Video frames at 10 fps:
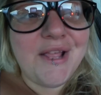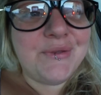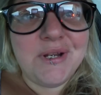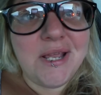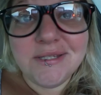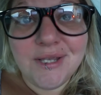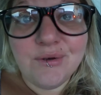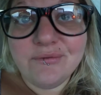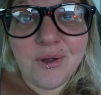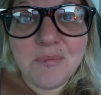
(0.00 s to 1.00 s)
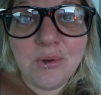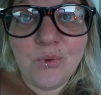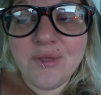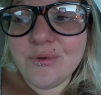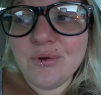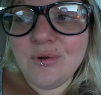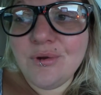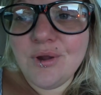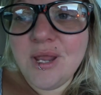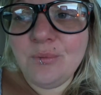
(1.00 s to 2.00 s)
3 days later from it.
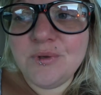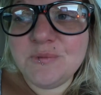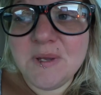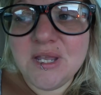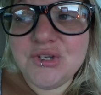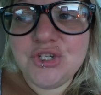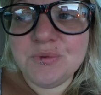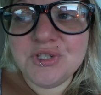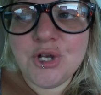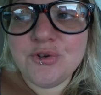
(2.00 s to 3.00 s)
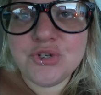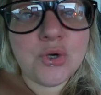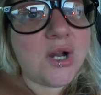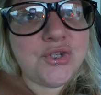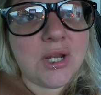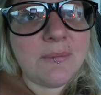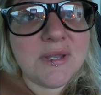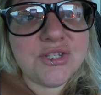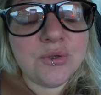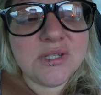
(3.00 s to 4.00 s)
Whether it was because she was so distraught she
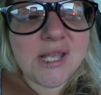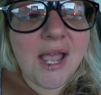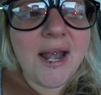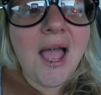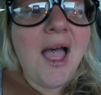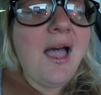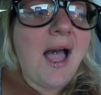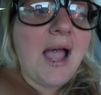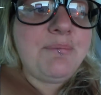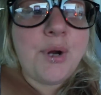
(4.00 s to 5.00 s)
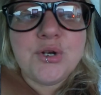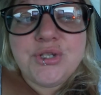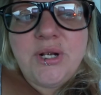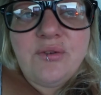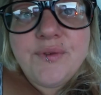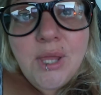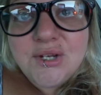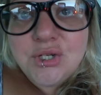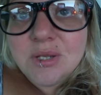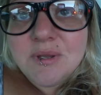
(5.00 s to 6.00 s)
commit suicide, I personally don't feel like
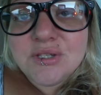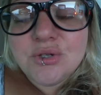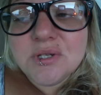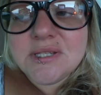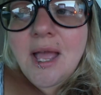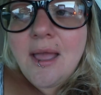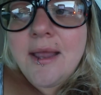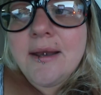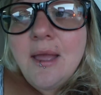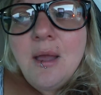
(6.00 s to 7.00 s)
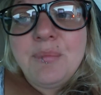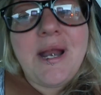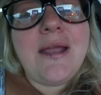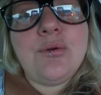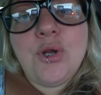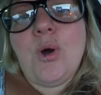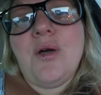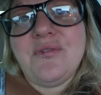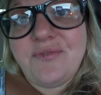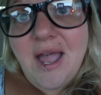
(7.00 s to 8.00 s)
she commit suicide, but I don't know
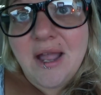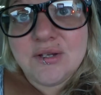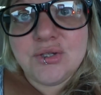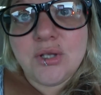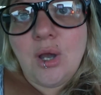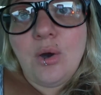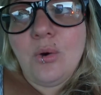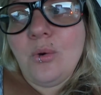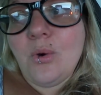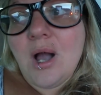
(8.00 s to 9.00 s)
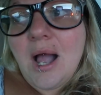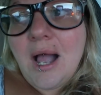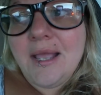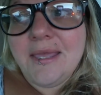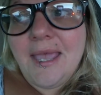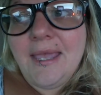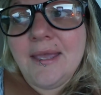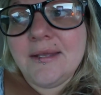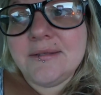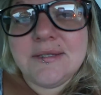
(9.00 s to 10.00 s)
all the facts, so I
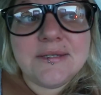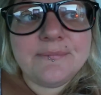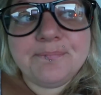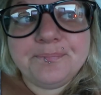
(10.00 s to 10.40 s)
can't,